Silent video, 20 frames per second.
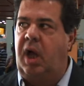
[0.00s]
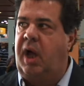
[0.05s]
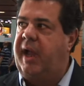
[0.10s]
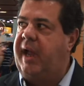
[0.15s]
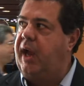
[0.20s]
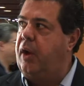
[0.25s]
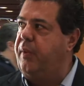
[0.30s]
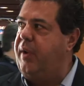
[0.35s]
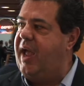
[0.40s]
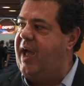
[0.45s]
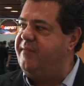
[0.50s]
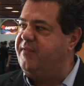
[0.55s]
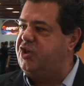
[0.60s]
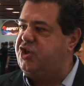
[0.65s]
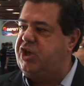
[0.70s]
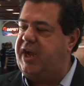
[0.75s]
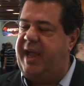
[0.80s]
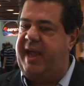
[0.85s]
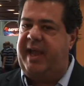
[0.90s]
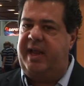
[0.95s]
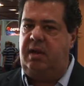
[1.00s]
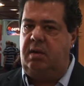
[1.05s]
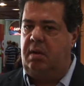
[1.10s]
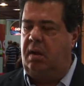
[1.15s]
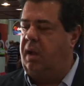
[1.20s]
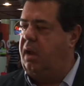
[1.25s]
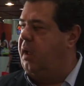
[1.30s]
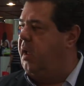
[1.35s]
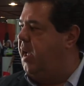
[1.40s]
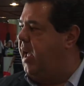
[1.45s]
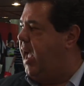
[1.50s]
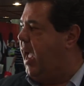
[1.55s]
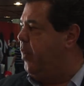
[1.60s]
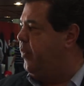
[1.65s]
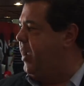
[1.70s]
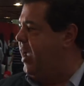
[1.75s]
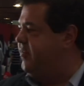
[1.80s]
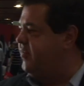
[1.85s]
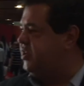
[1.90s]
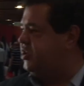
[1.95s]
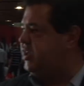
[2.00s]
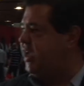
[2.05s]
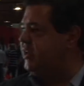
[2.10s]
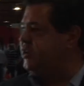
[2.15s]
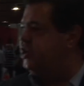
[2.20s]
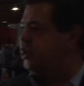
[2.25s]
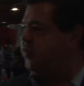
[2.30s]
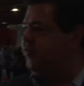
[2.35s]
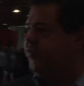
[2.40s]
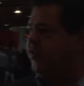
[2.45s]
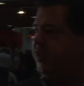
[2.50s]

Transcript: Here we have a shade and we have a sensor for